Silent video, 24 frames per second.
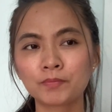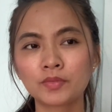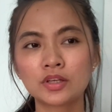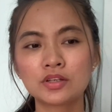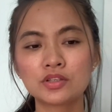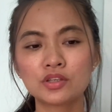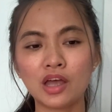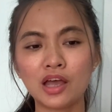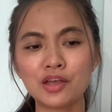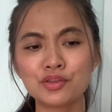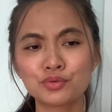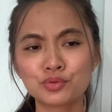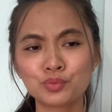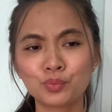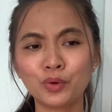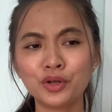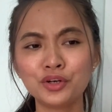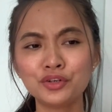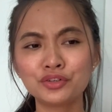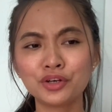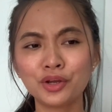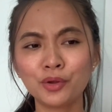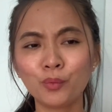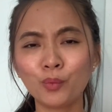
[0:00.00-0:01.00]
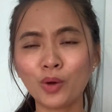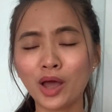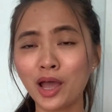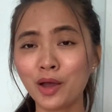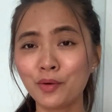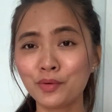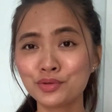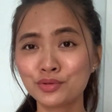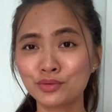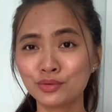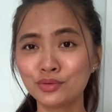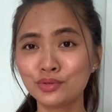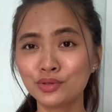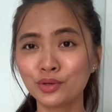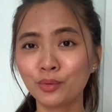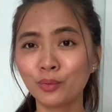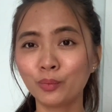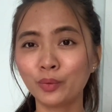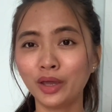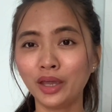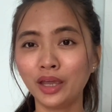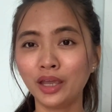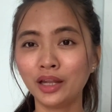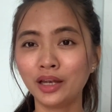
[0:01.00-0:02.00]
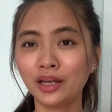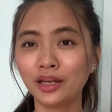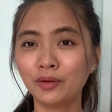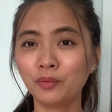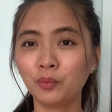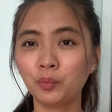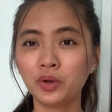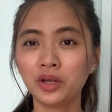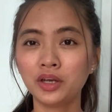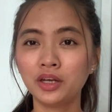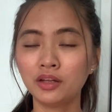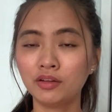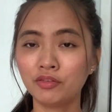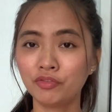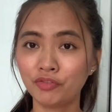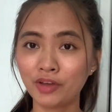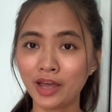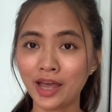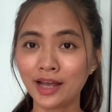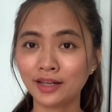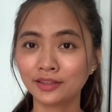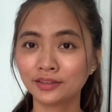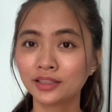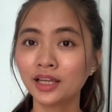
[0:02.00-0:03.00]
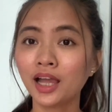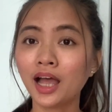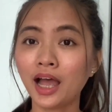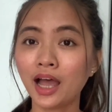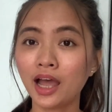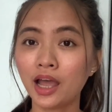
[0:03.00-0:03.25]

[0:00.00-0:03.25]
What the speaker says: So I was wondering why I was losing weight when in fact